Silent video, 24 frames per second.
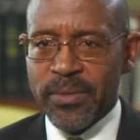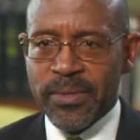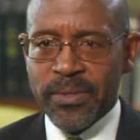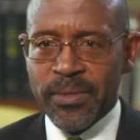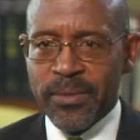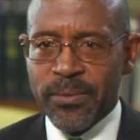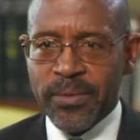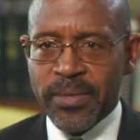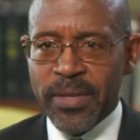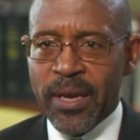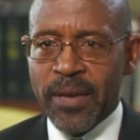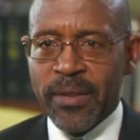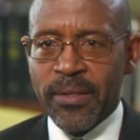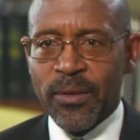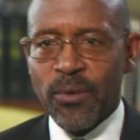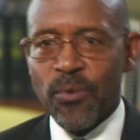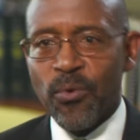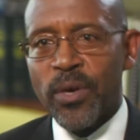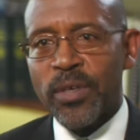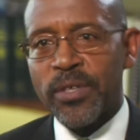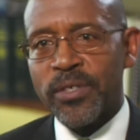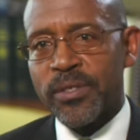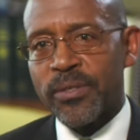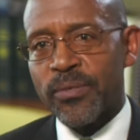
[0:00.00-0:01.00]
It was out of the
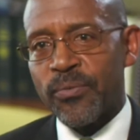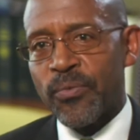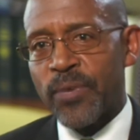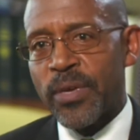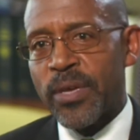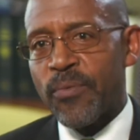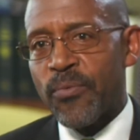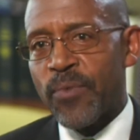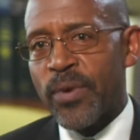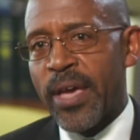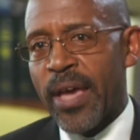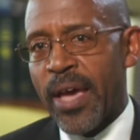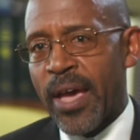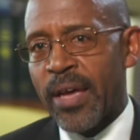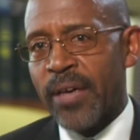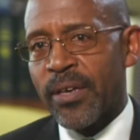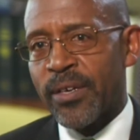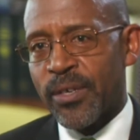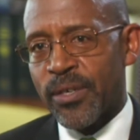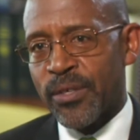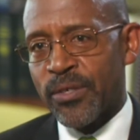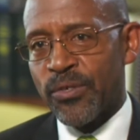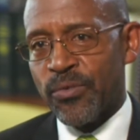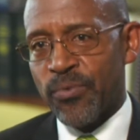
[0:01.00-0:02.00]
question. We had
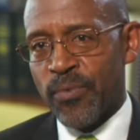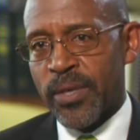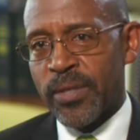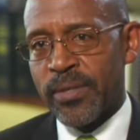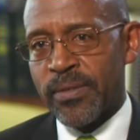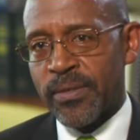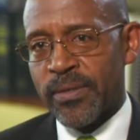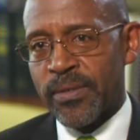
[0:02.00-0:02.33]
to address